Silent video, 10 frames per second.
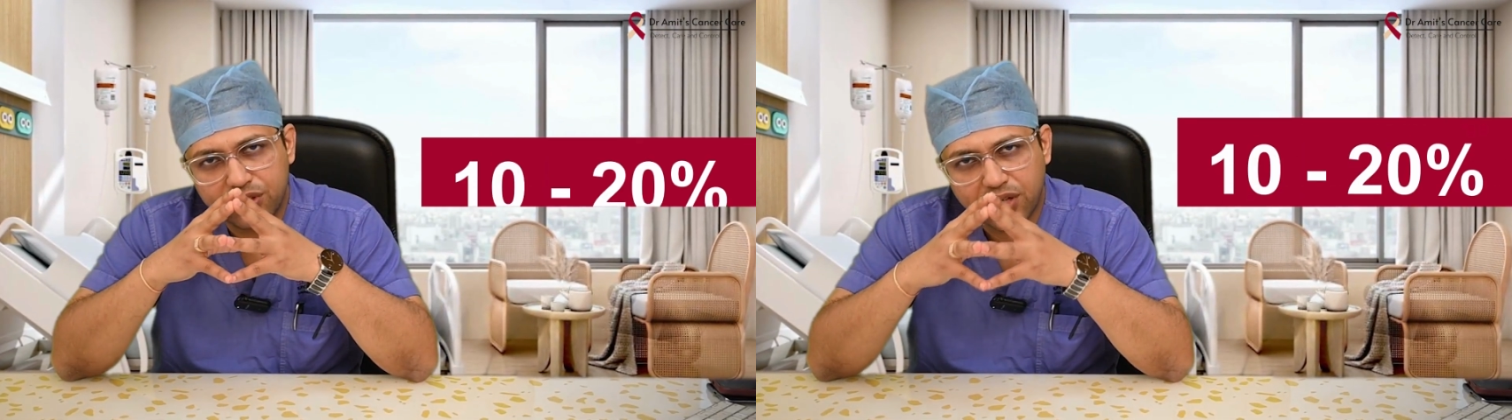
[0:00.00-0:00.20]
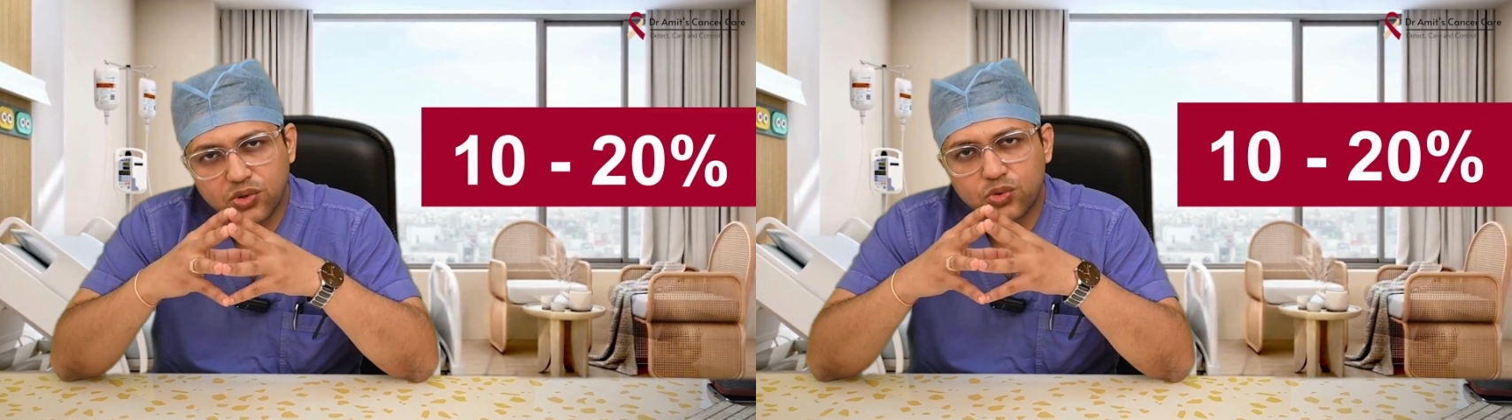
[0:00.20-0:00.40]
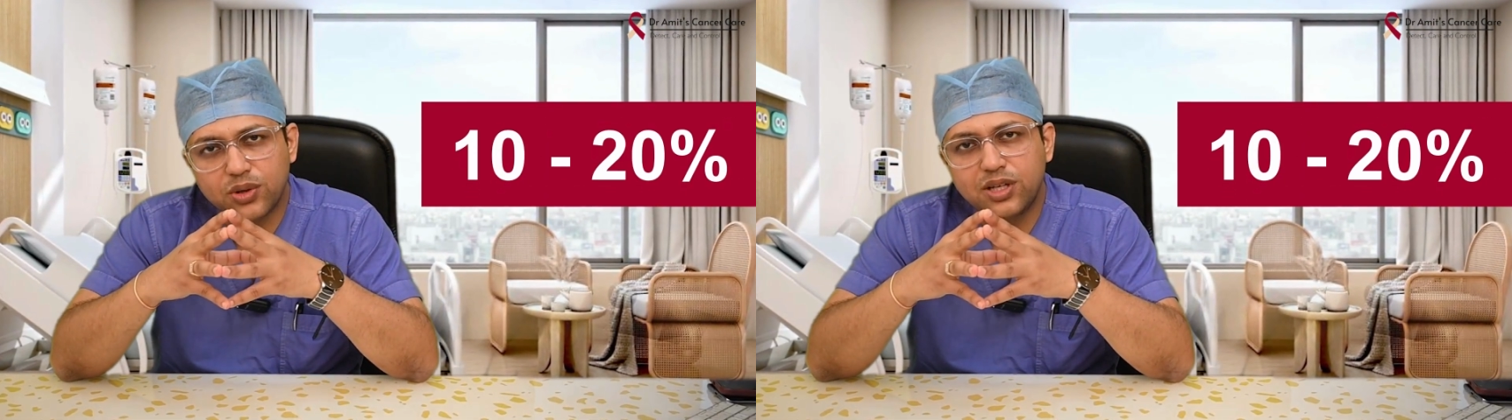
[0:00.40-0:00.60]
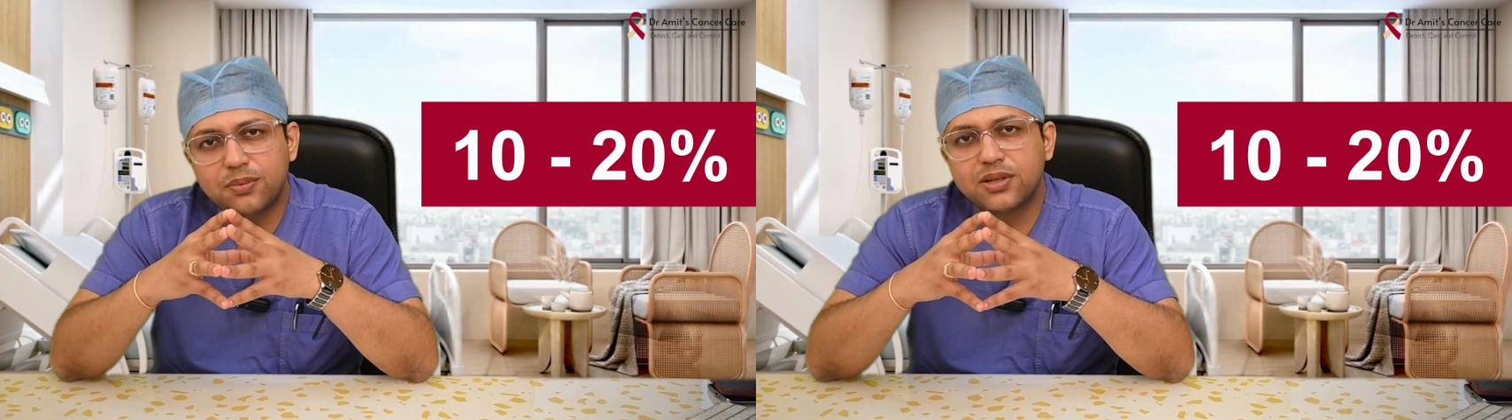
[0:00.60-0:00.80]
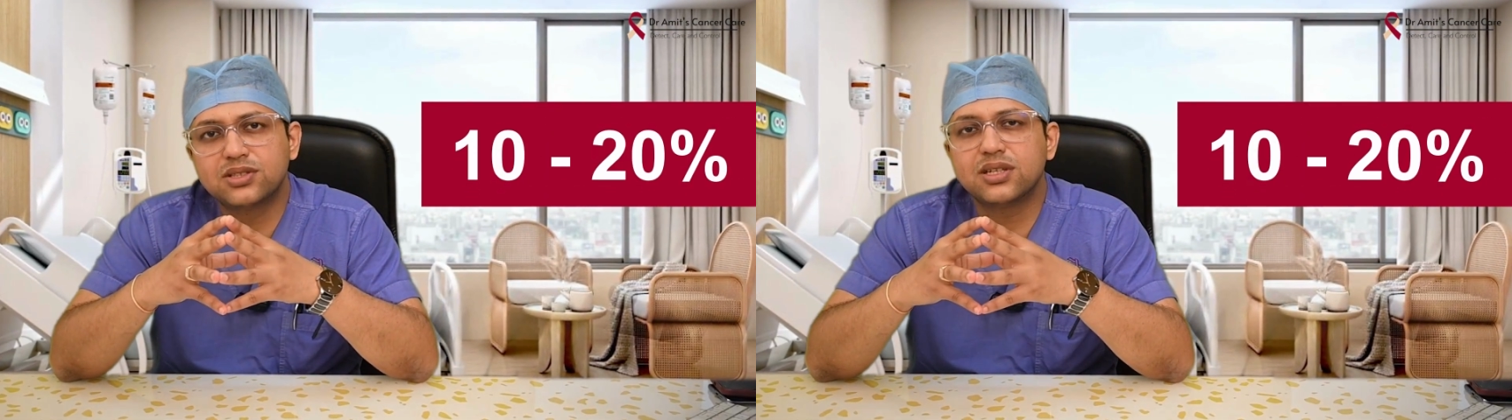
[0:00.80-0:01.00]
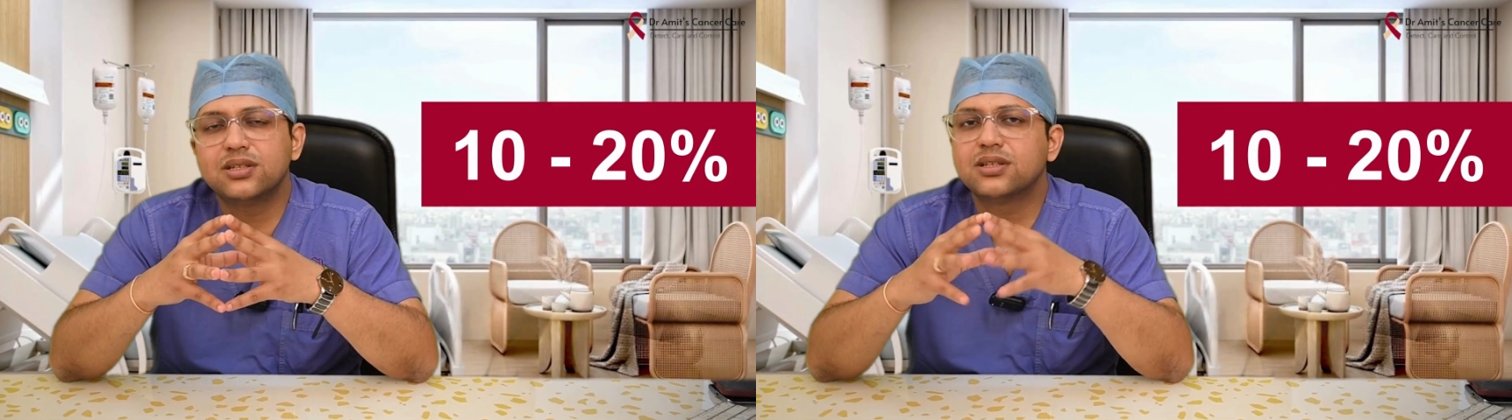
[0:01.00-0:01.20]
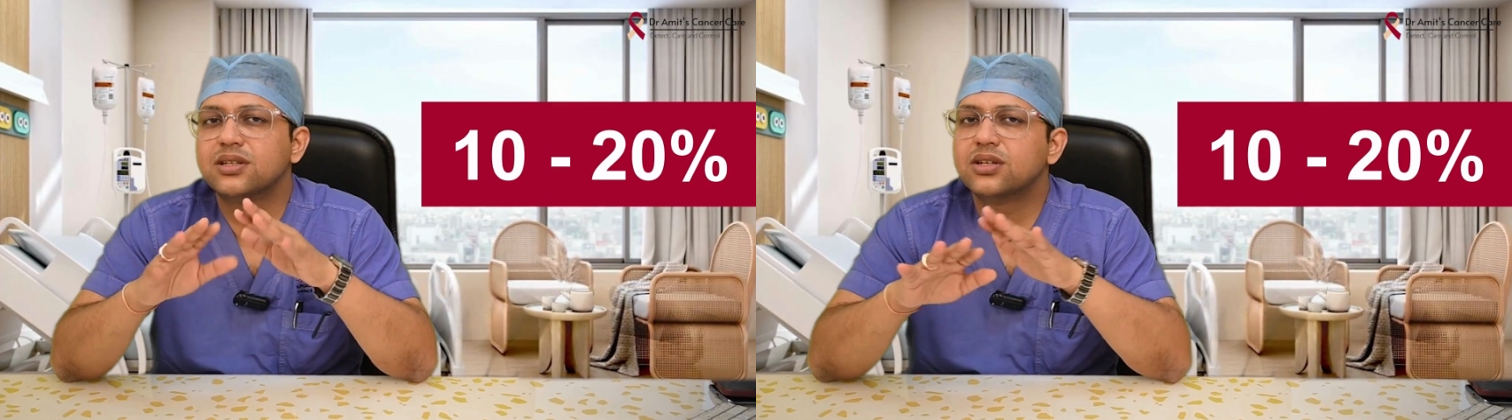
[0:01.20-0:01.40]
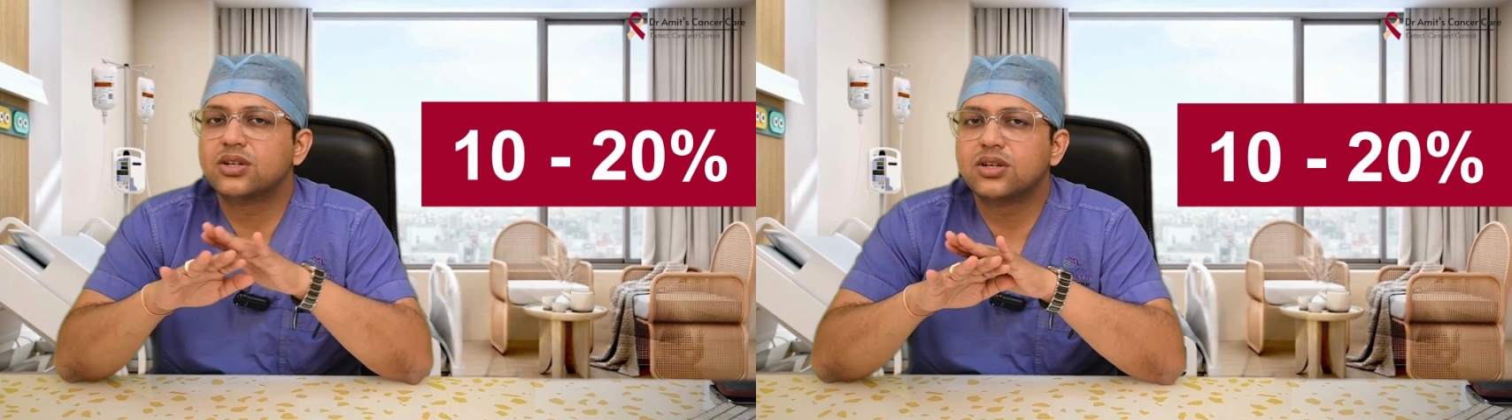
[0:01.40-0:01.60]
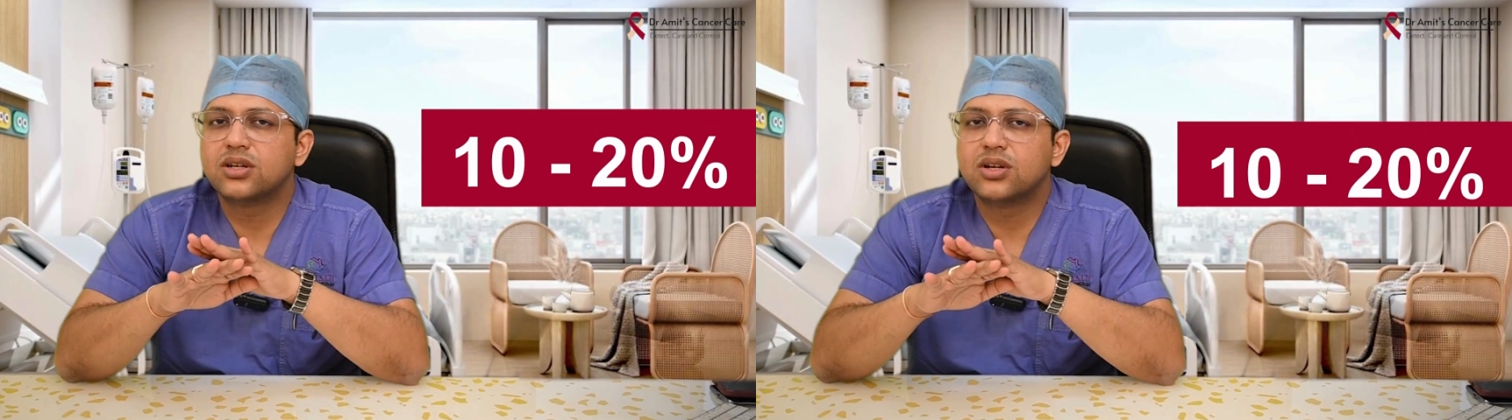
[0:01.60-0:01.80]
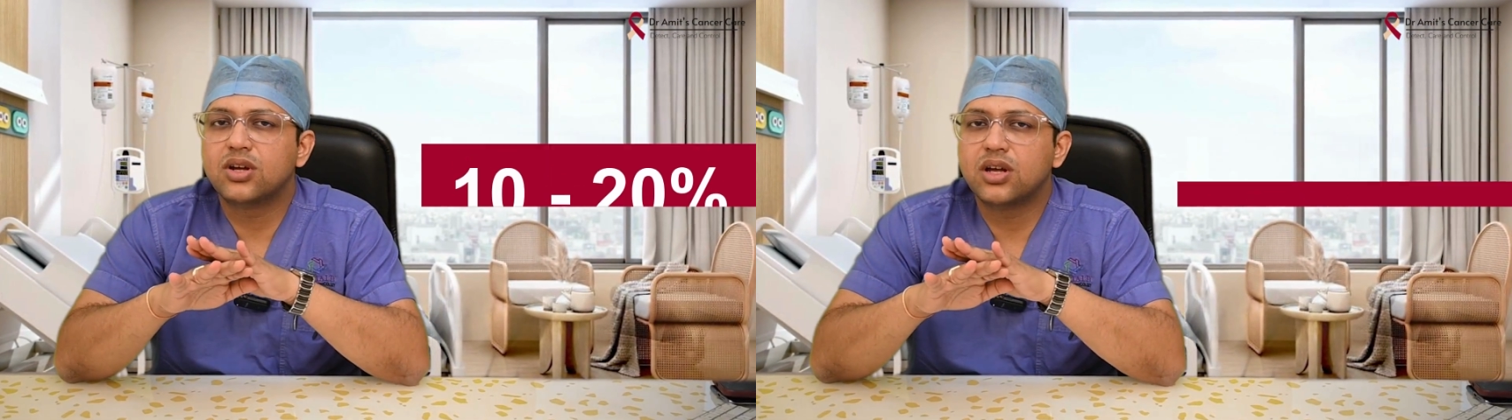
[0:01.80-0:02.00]
in 10 to
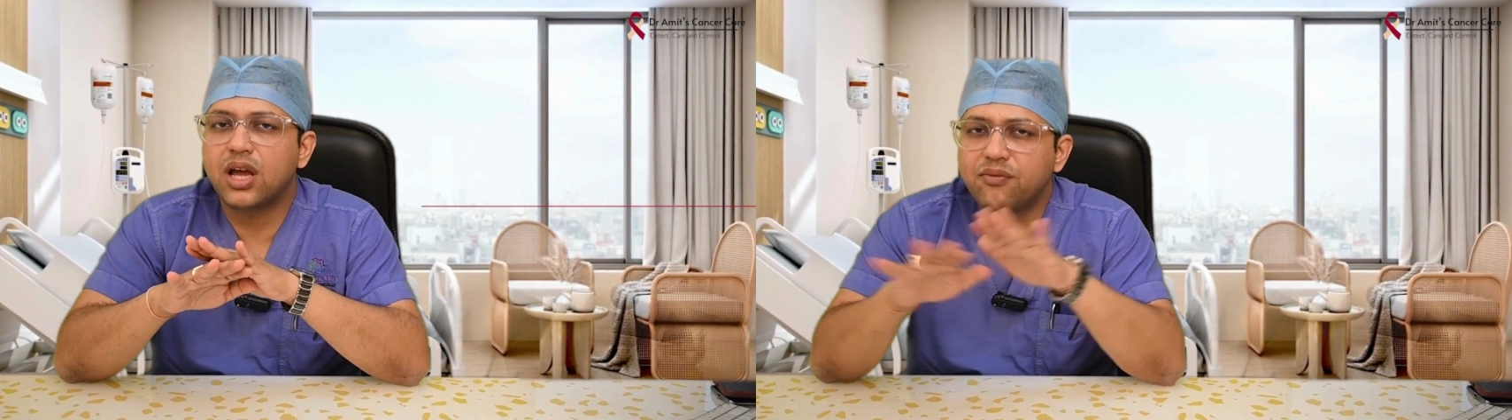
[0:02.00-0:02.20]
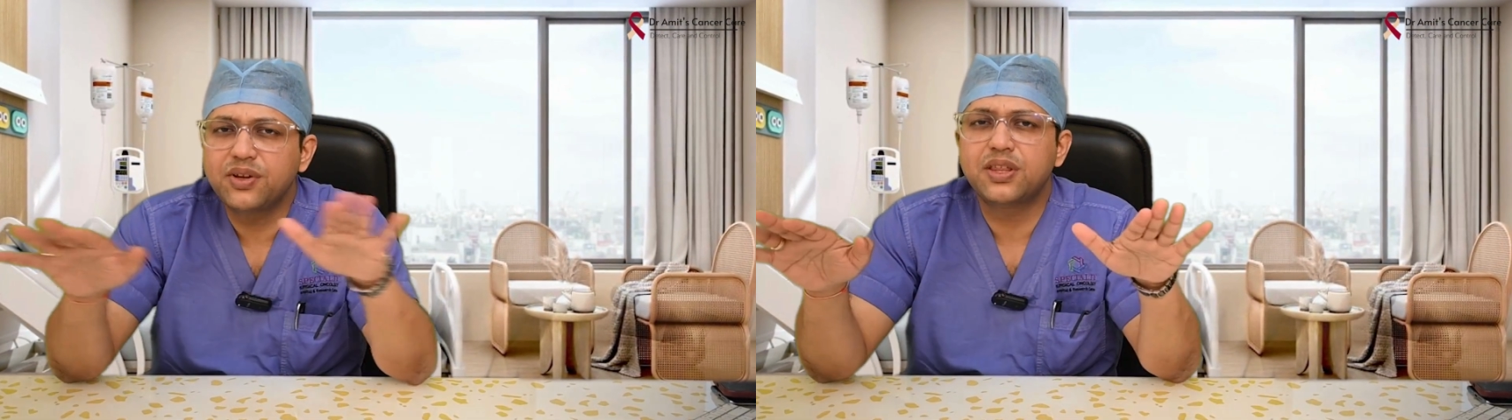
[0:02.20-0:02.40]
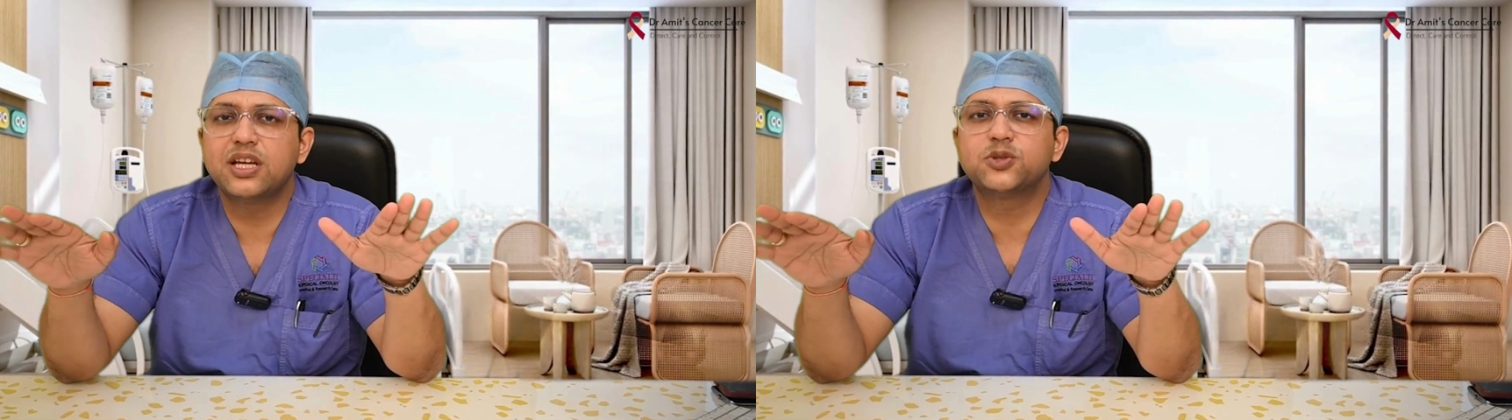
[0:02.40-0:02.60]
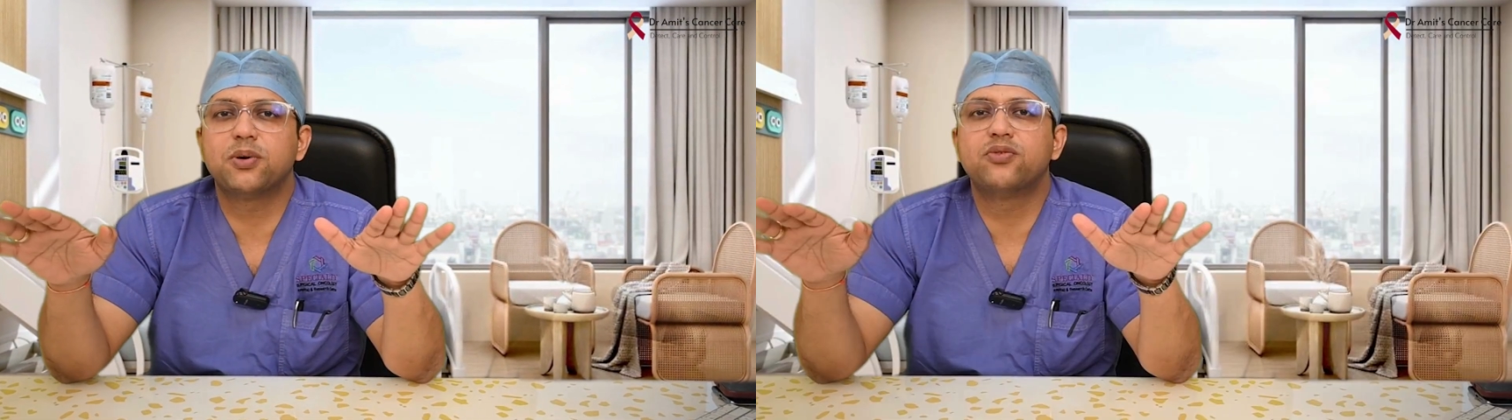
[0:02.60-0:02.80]
20%, everything is